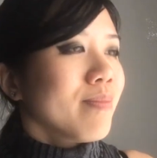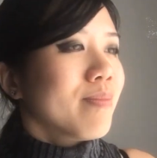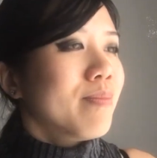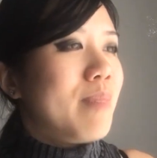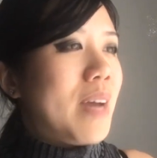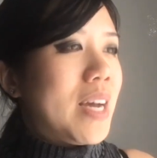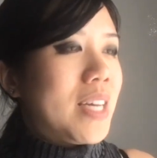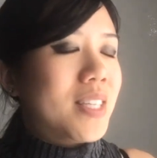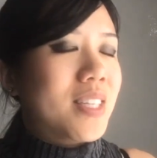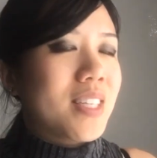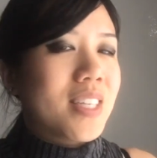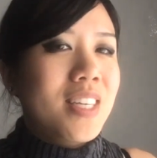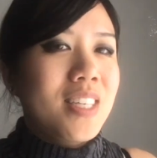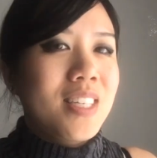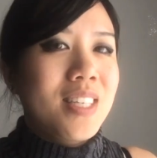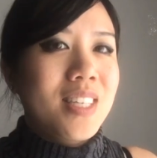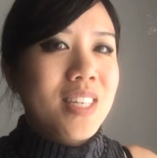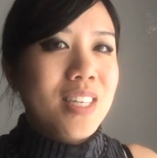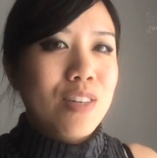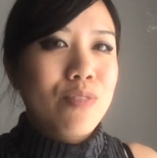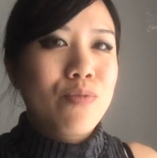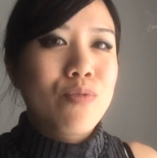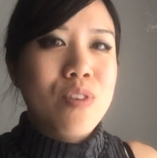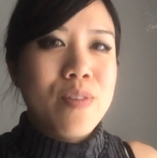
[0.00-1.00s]

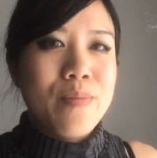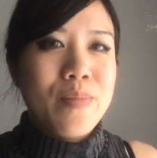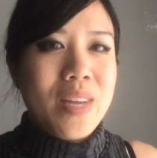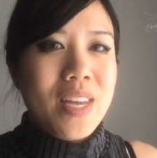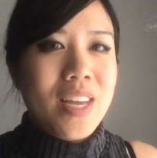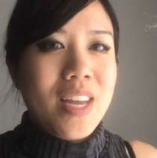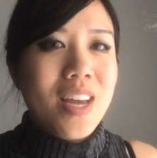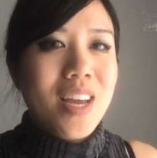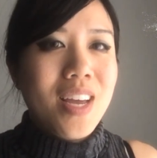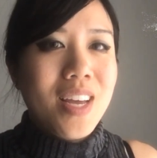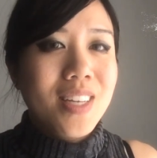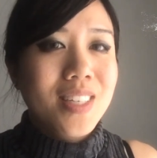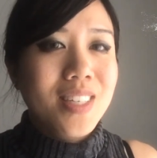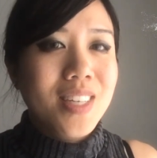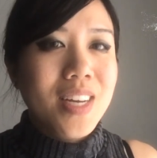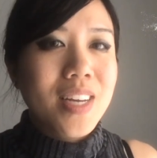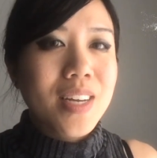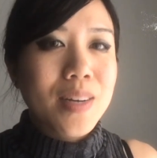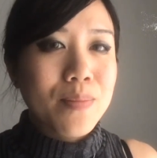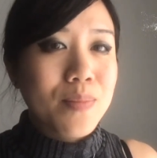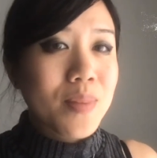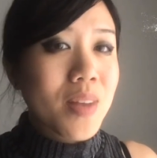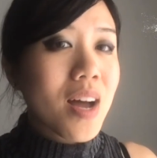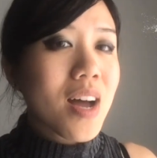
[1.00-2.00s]
masochistic for me, and I
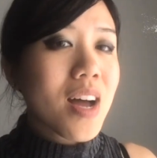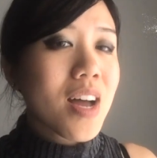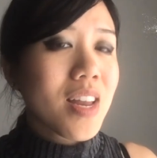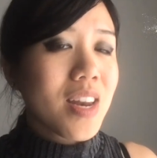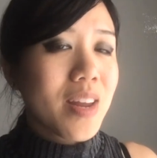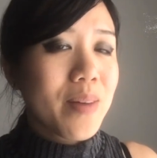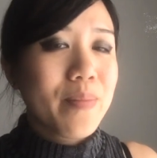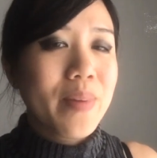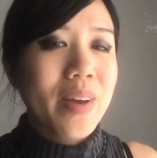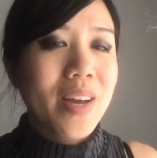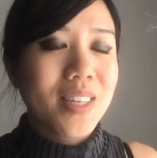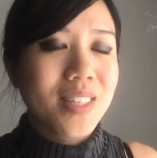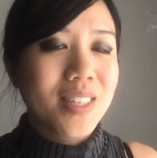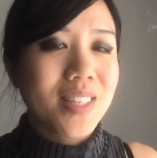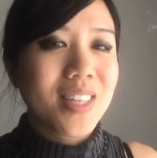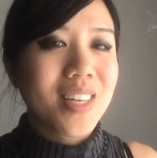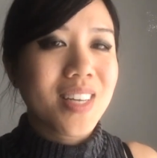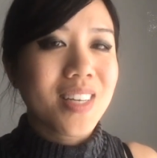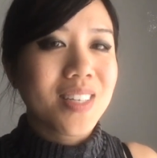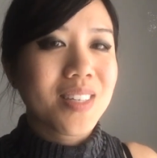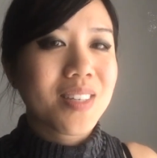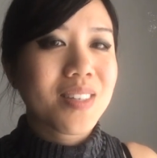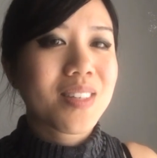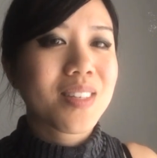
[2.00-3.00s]
am not a
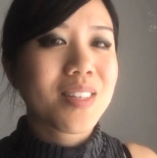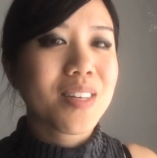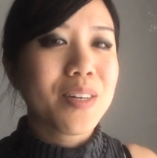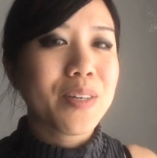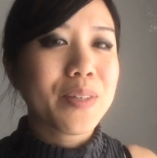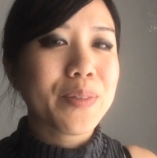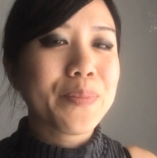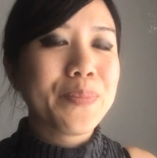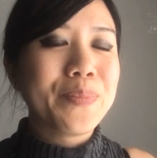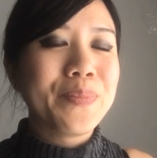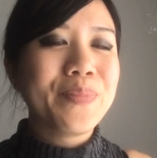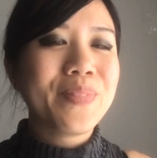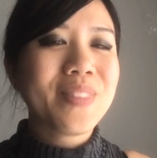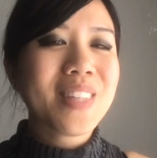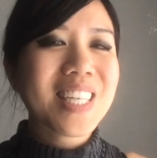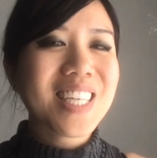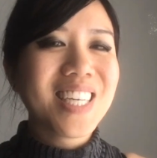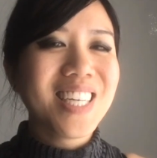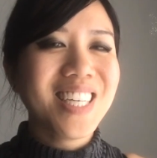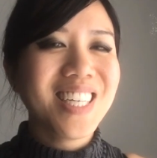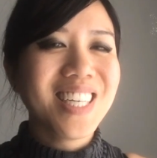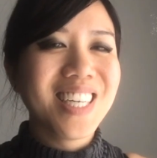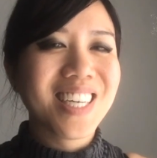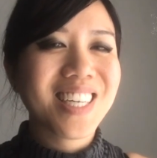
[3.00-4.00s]
masochist,
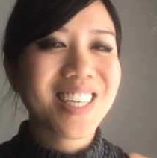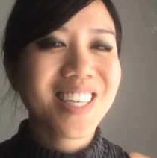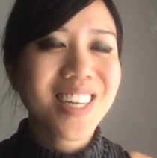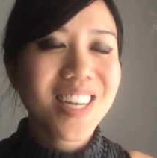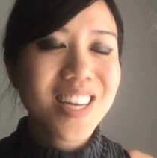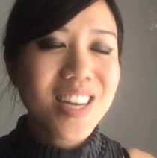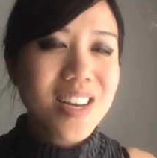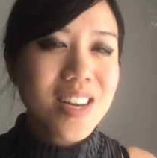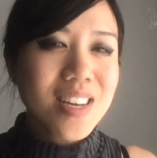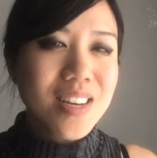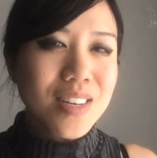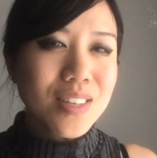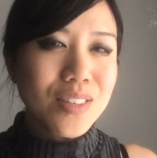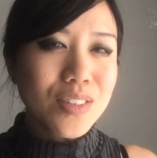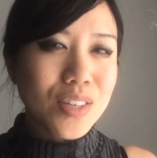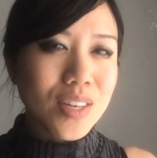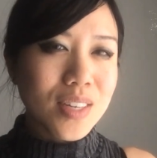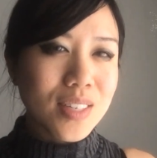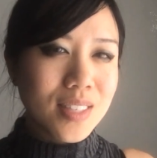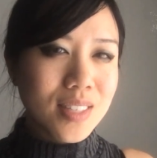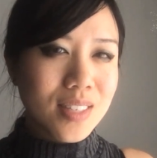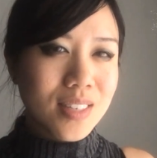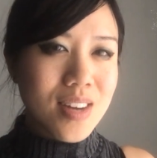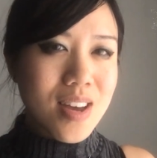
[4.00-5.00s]
so
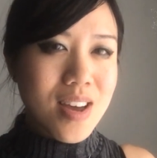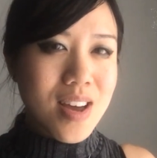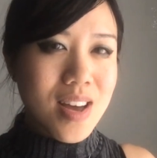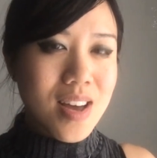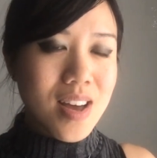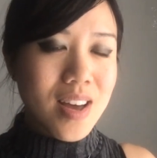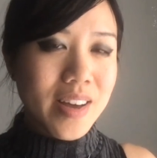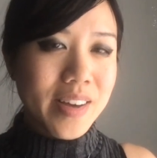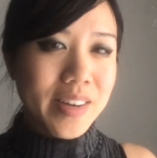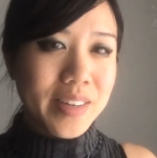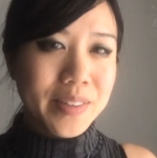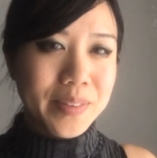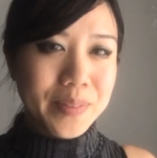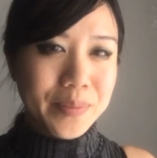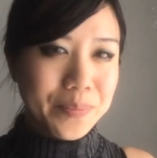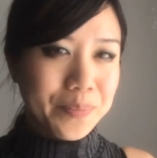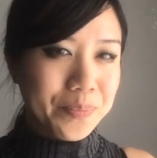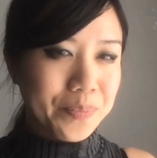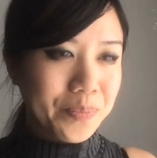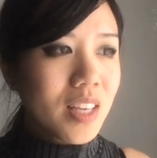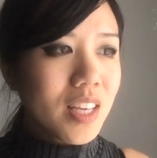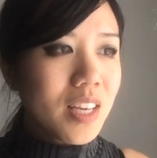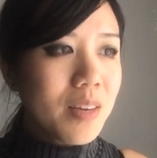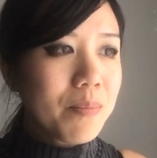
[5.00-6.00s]
just
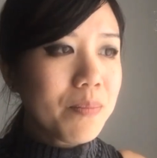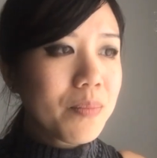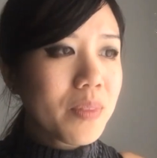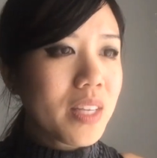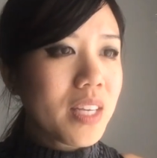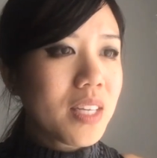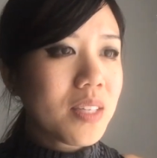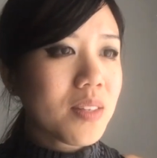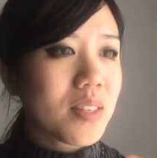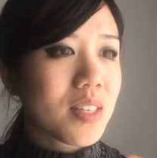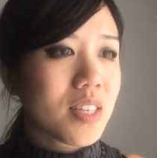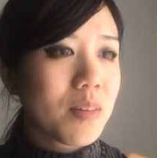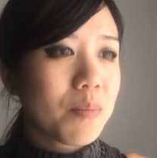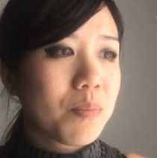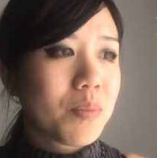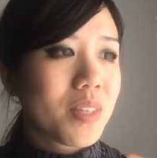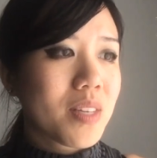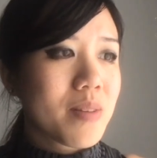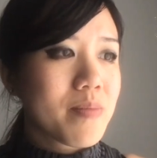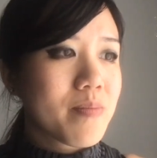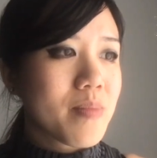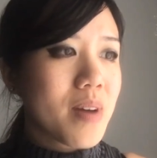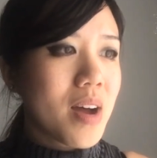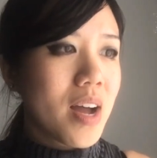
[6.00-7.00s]
keep these tips
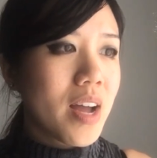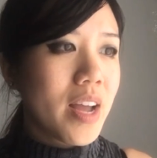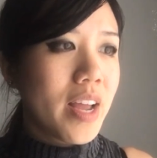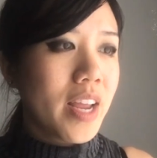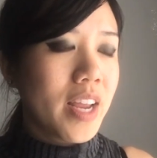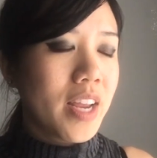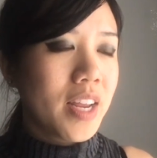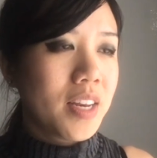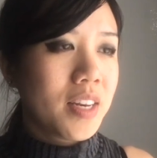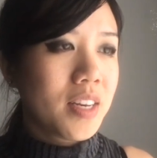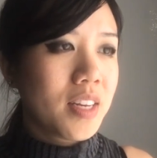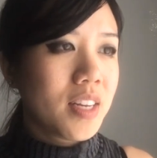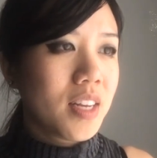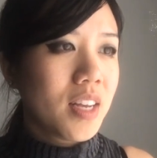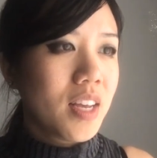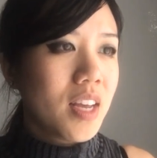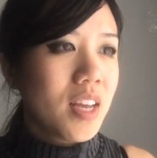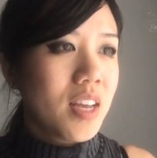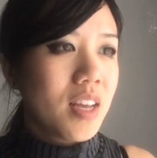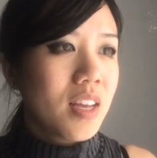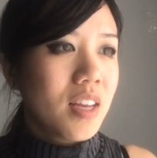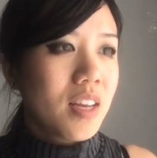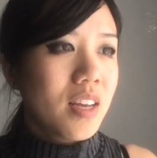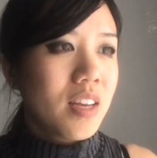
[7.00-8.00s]
in mind.
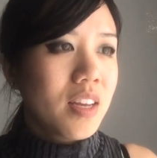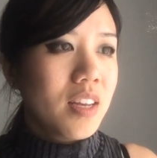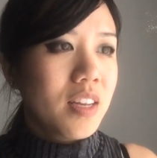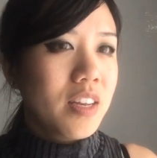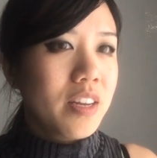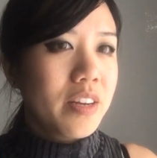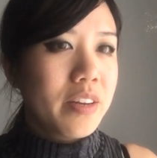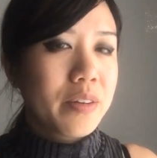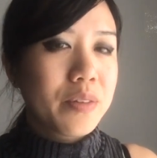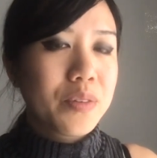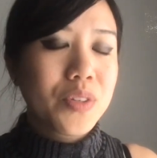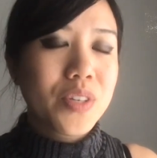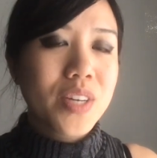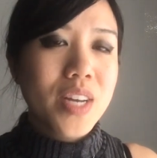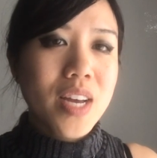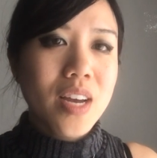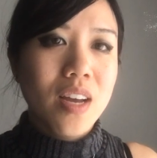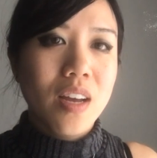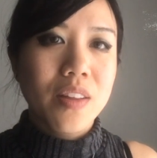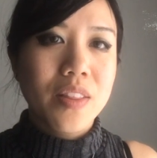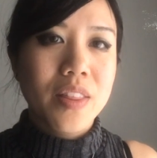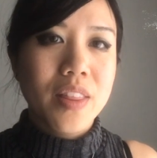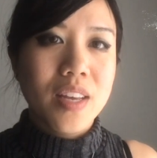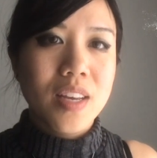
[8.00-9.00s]
You know, stay
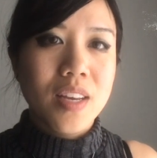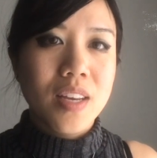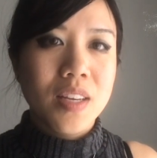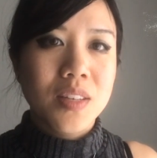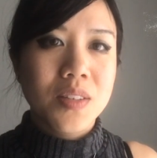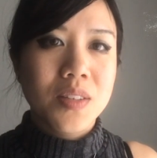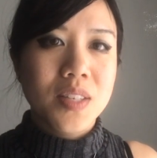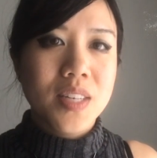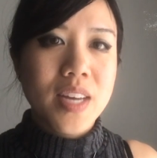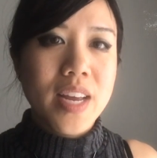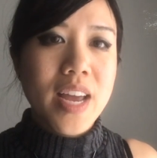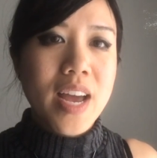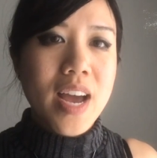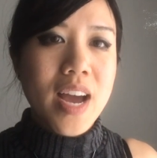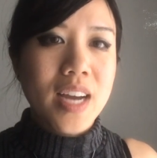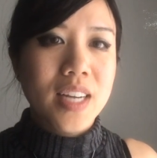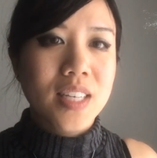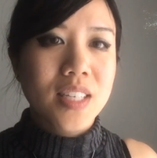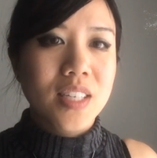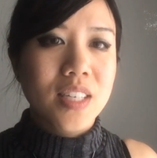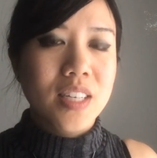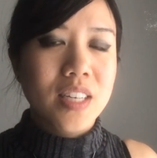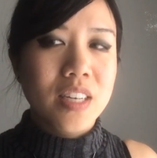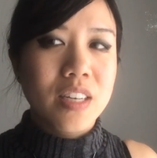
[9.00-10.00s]
healthy, stay
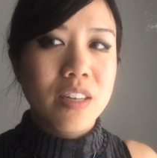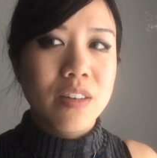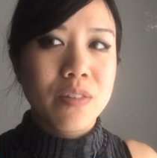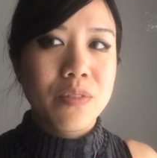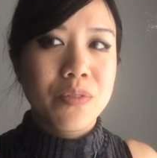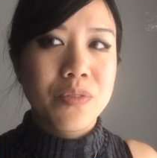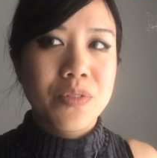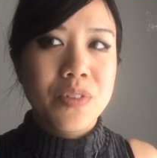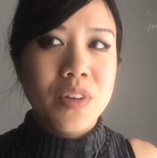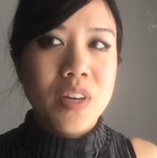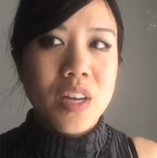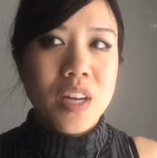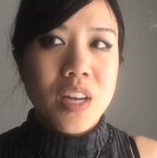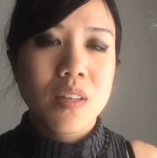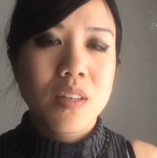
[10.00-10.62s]
active.